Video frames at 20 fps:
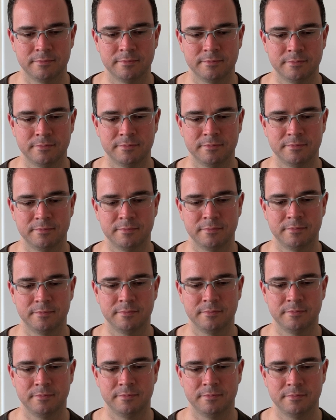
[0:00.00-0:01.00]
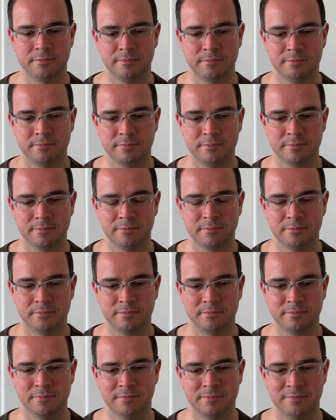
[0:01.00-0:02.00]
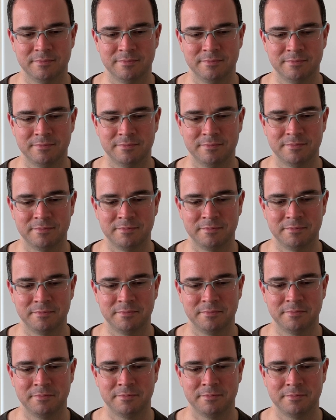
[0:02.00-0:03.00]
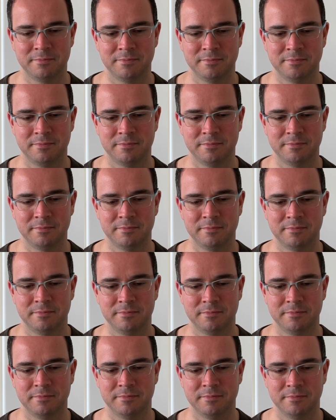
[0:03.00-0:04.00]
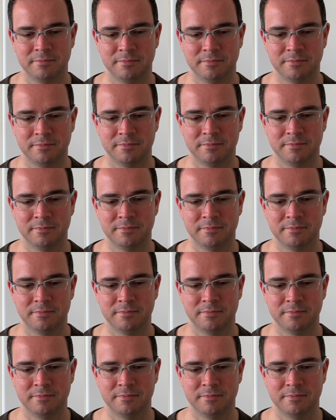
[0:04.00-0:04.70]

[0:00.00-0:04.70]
No words are spoken by the person on screen.